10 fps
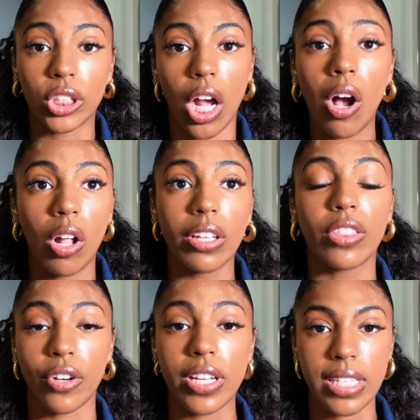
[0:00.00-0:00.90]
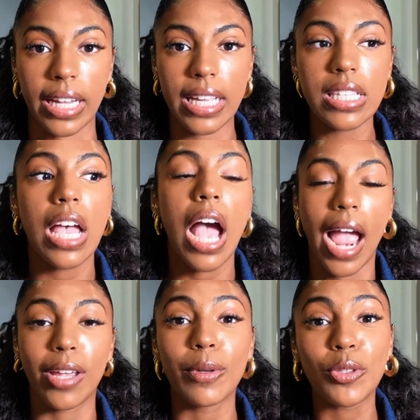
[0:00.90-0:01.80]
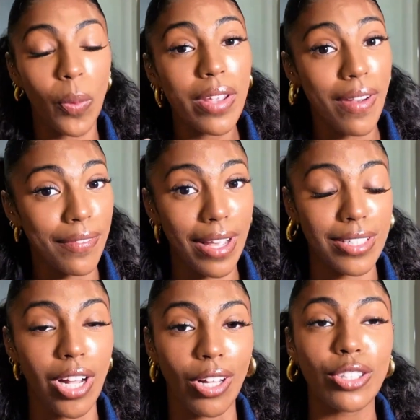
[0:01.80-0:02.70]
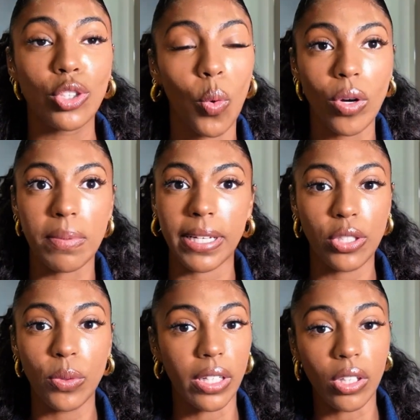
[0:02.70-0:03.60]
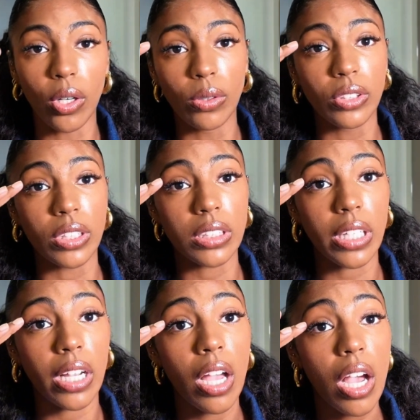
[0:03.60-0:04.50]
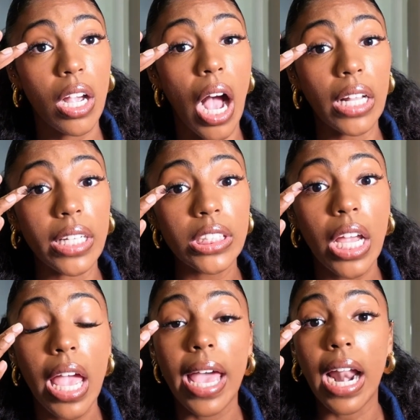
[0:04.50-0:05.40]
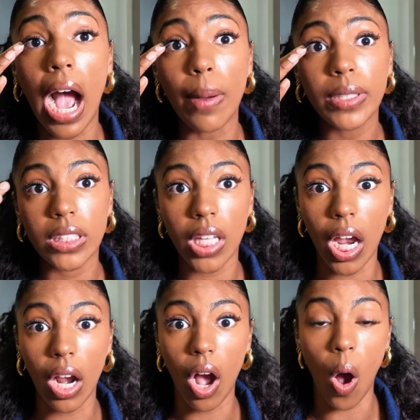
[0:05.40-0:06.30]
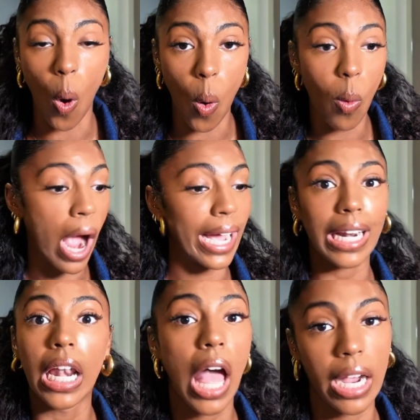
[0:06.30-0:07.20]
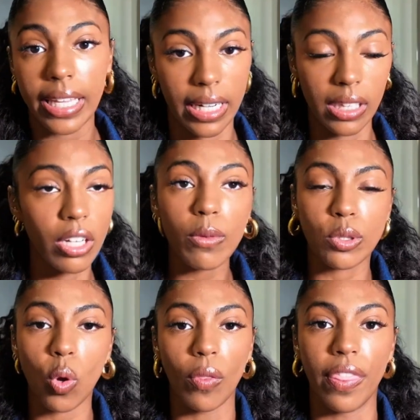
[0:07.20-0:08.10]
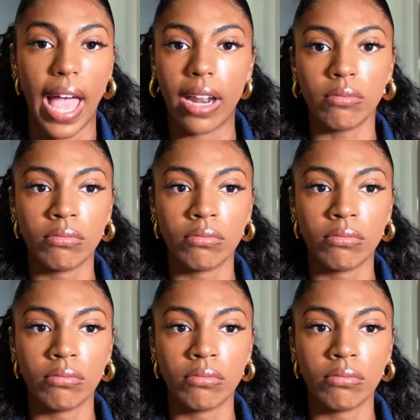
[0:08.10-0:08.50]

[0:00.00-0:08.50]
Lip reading: shot all in 30 seconds, I can win $25,000 towards my student loans or just like college. And I was just like, oh, I gotta lock in. I literally was told that